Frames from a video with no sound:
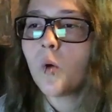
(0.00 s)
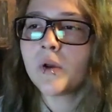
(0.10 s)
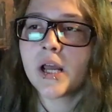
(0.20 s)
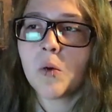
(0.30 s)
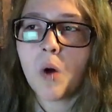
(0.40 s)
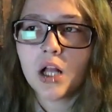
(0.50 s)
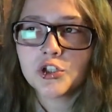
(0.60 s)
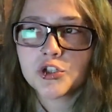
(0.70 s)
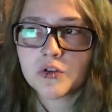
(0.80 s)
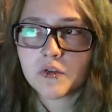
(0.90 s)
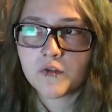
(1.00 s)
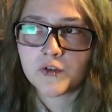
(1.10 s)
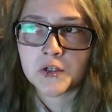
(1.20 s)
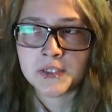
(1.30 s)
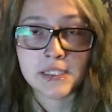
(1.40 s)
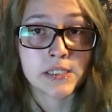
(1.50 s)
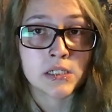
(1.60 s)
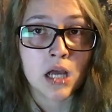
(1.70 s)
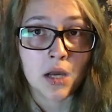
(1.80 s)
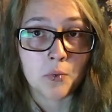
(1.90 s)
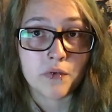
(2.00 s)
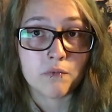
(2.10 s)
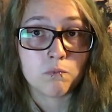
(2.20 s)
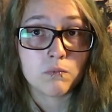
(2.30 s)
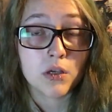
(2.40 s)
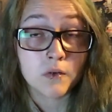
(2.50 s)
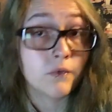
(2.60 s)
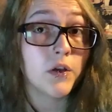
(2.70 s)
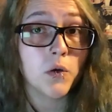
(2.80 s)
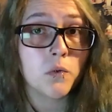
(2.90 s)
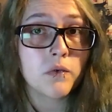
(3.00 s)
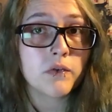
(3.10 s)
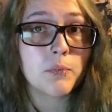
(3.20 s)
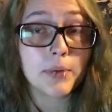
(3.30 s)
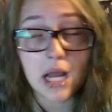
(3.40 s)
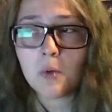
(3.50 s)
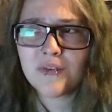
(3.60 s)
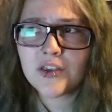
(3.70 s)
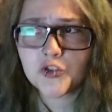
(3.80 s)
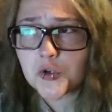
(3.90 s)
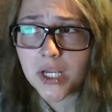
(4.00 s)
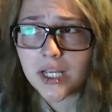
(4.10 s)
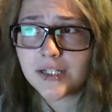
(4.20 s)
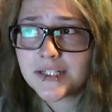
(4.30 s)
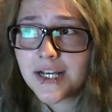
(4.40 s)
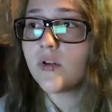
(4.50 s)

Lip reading: When I watched the first season, I was confused, but I was intrigued.